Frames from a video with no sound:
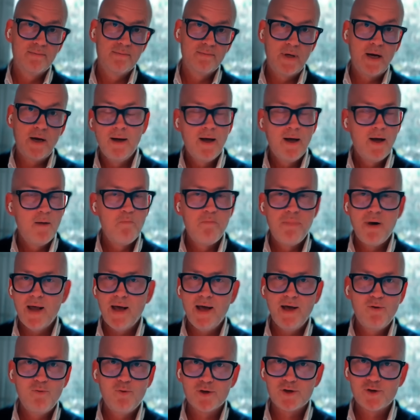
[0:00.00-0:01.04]
And
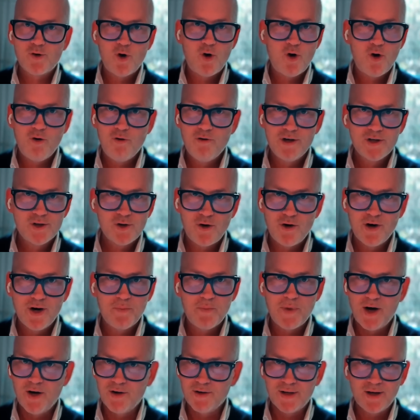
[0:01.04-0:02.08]
Blake was always on
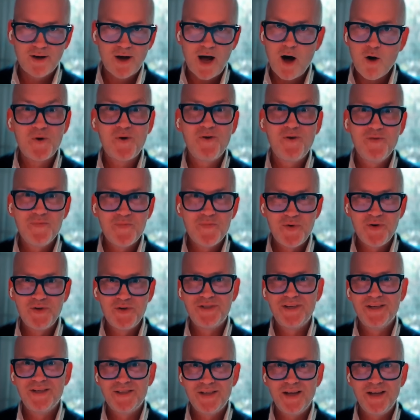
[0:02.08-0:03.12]
about how can we
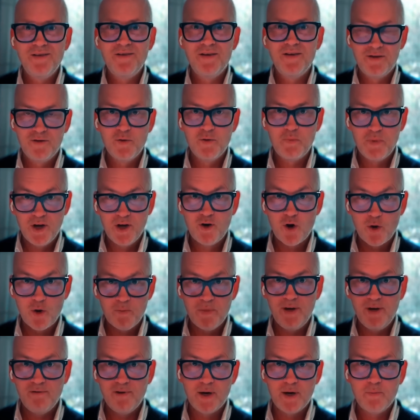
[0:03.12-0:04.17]
push this to
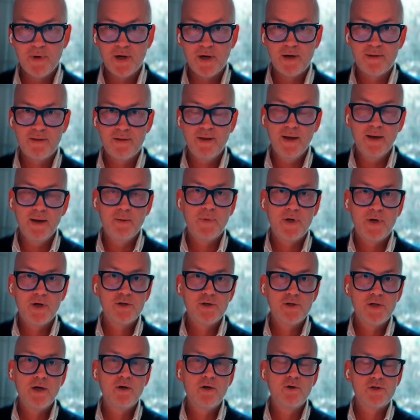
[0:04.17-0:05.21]
become even a bigger thing,
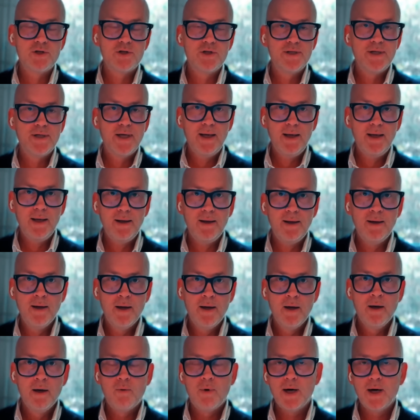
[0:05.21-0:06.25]
because he could see
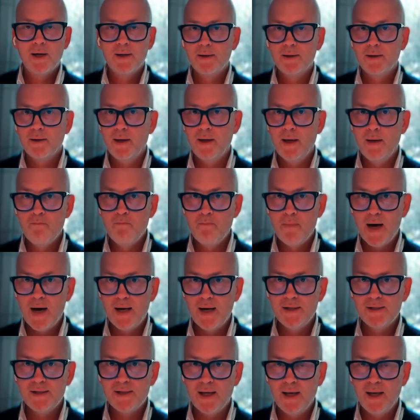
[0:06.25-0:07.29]
what
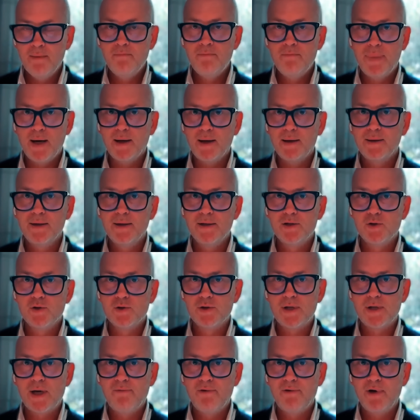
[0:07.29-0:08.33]
immense impact this
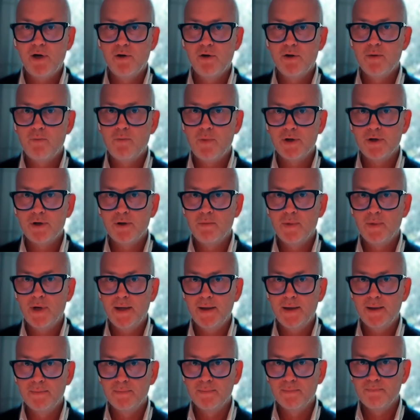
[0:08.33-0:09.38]
was having on the bottom
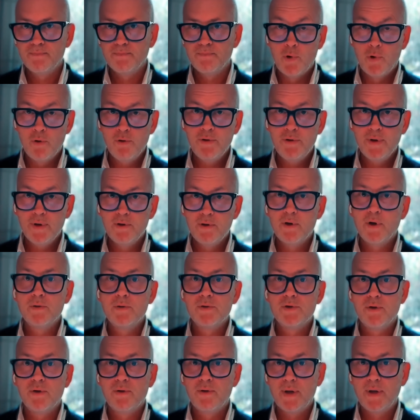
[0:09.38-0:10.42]
line, both in
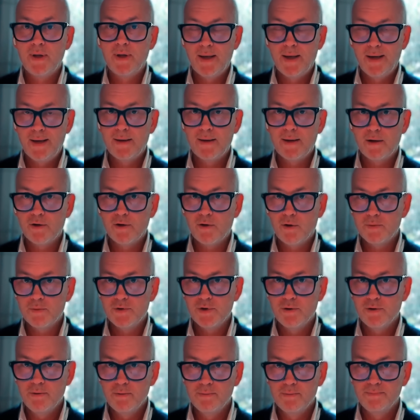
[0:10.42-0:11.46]
terms of the digital
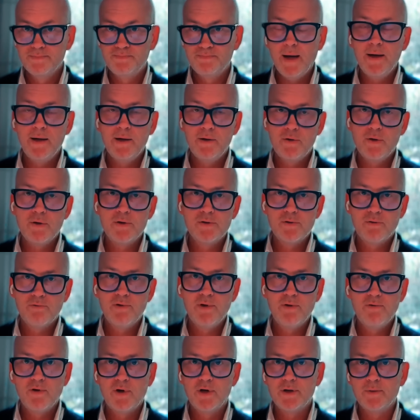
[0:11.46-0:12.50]
adoption and in terms
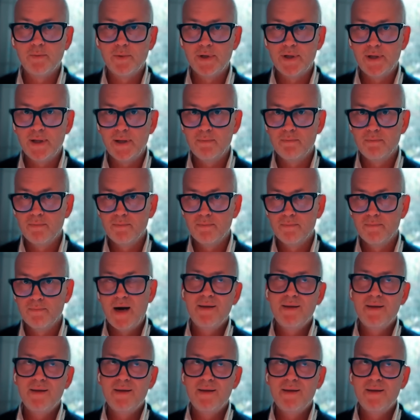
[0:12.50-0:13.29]
of FIFA Ultimate Team.